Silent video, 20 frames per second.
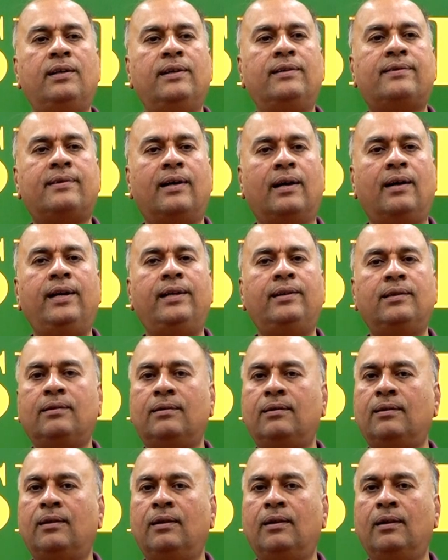is struggling
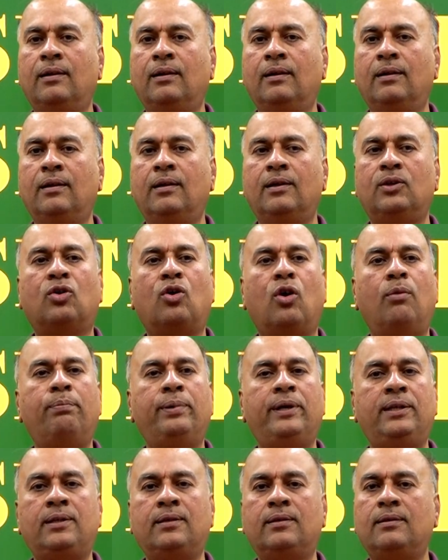to
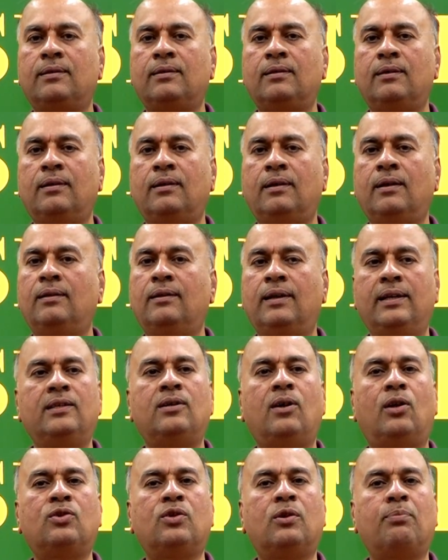compete. That is
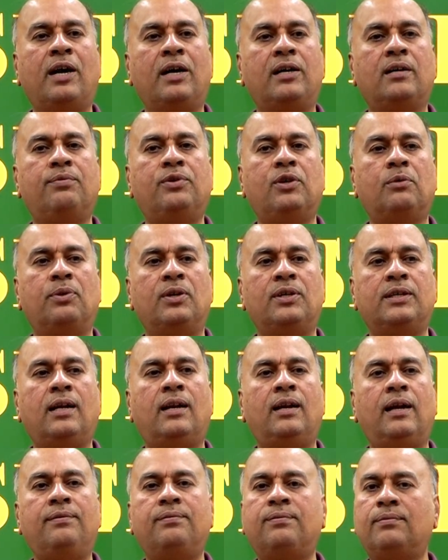also part of your political
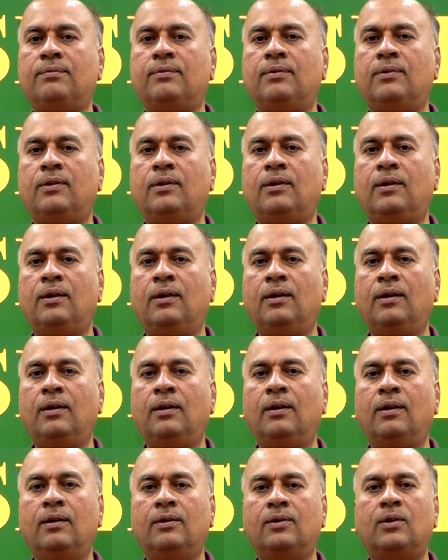life.
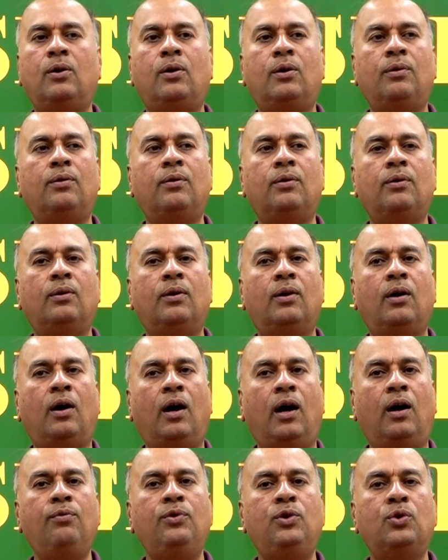So,
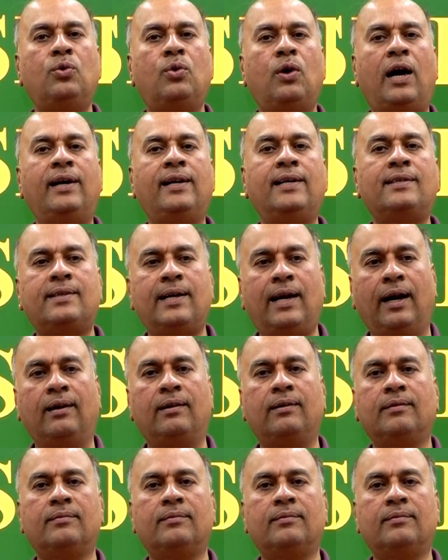how you understand